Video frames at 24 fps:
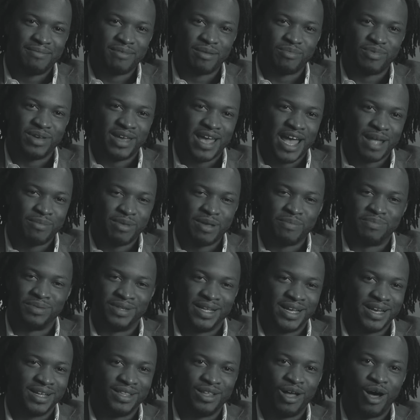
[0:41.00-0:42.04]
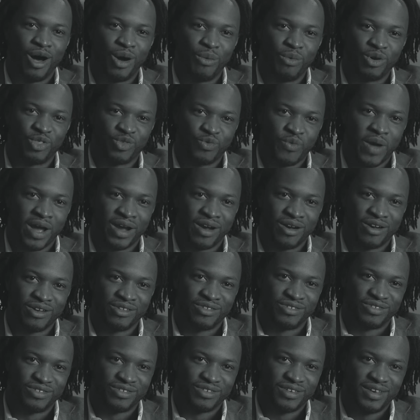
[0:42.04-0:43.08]
Remember, he had me play along with
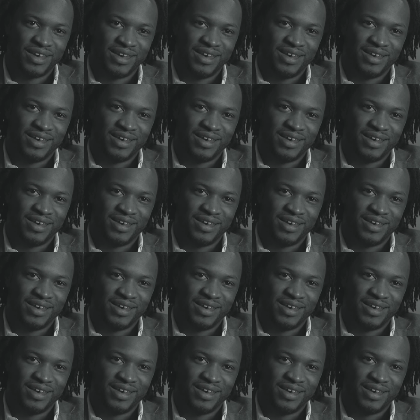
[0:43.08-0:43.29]
records.